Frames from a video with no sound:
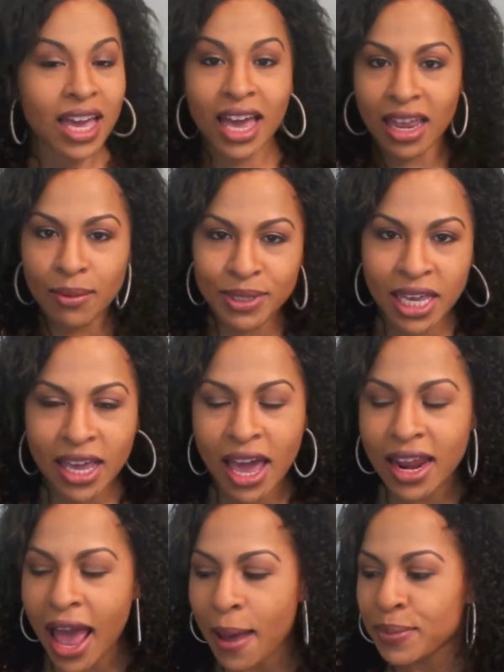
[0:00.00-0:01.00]
And I'm gonna tell you
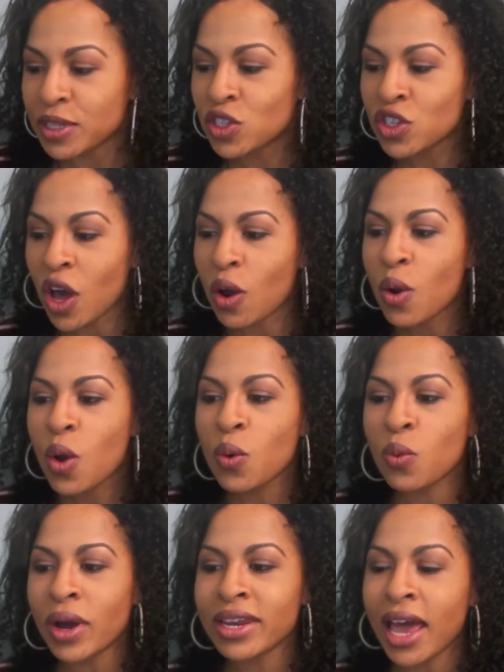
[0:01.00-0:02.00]
how it happened. So
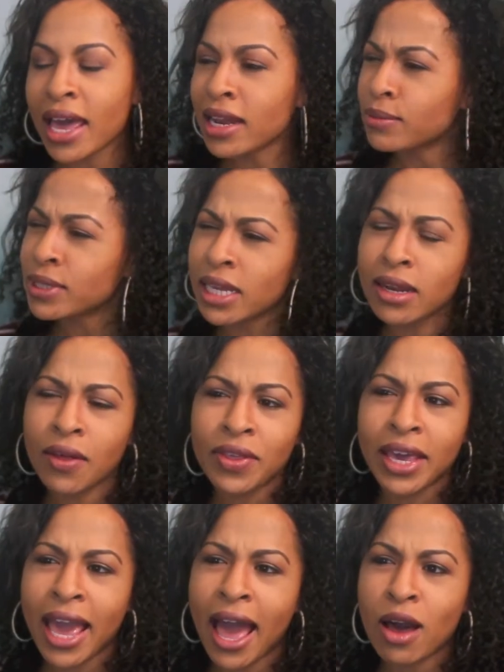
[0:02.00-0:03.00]
one night I'm sitting on
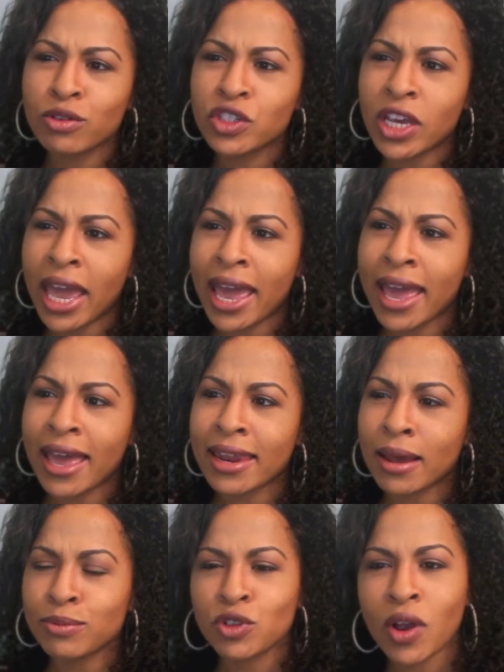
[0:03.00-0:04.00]
the couch
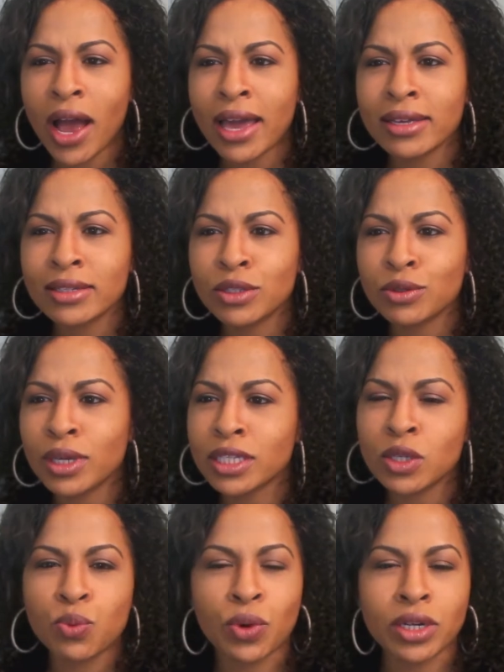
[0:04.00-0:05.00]
and I'm trying to get
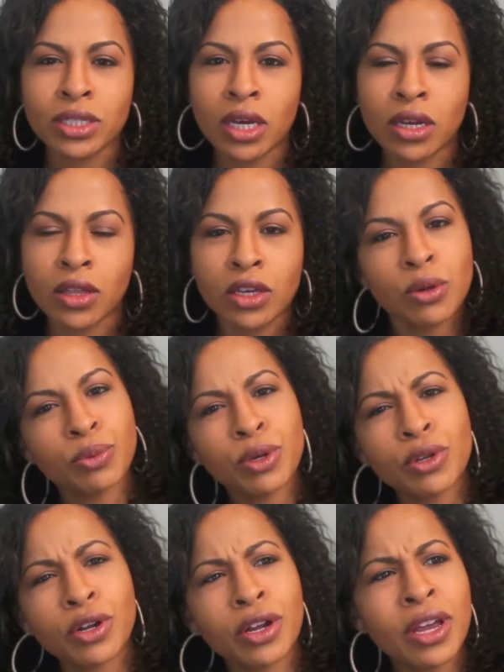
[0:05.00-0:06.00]
some work done on the
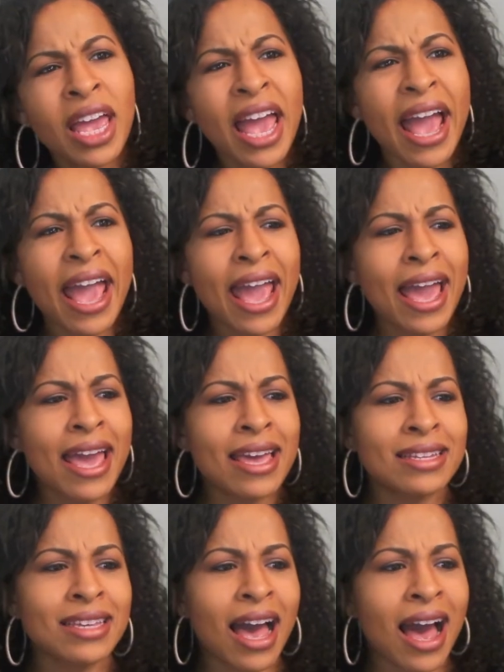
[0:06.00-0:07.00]
computer,
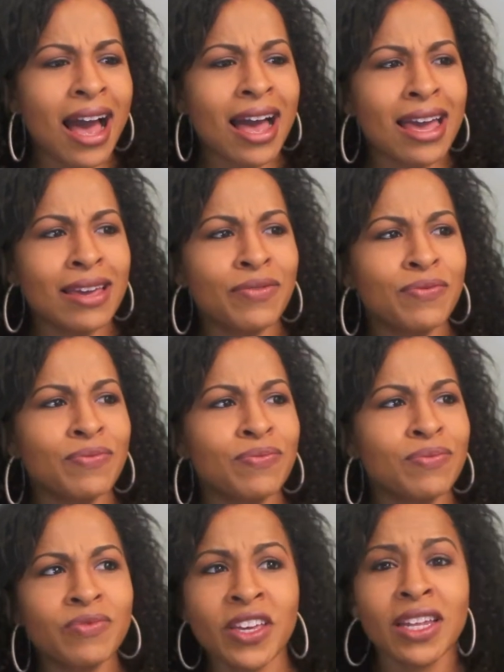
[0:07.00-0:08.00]
and I
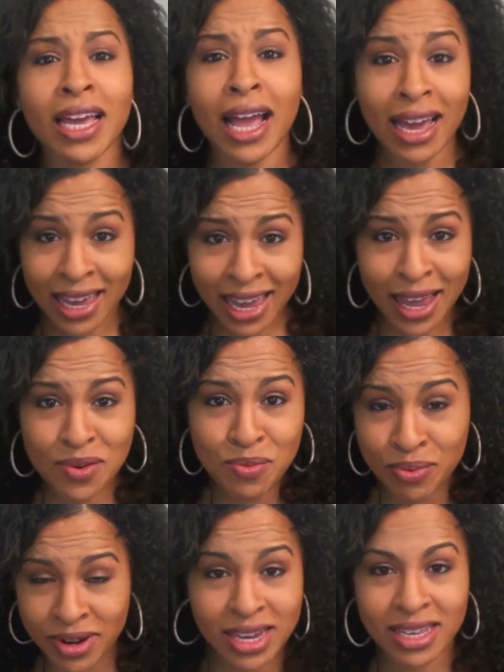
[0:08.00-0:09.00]
feel like I can't
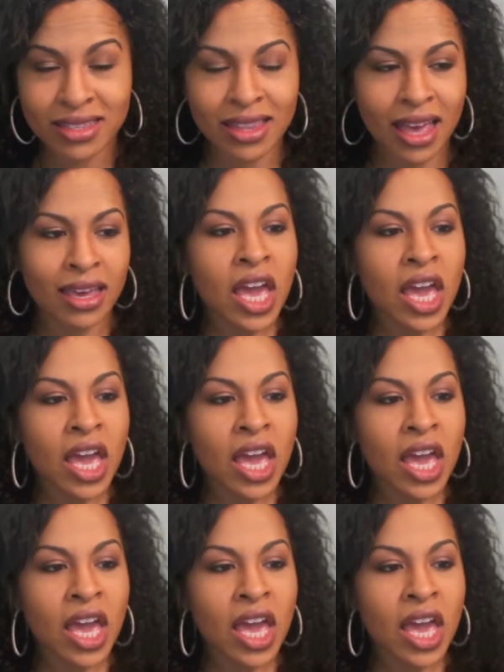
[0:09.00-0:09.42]
breathe.